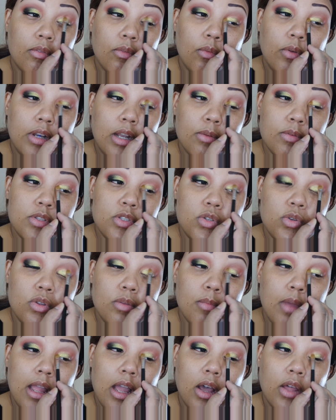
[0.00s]
When I was
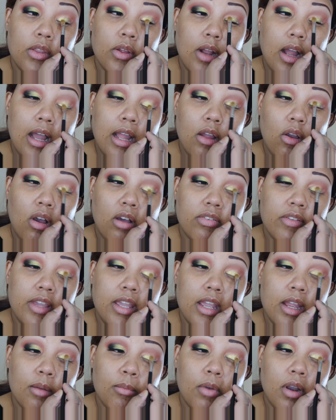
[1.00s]
doing my other eye off
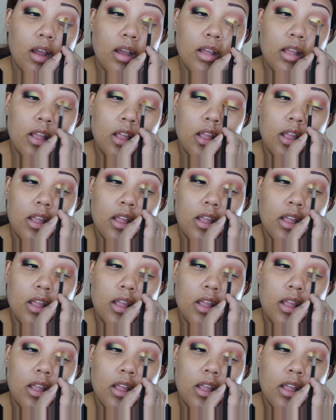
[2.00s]
camera,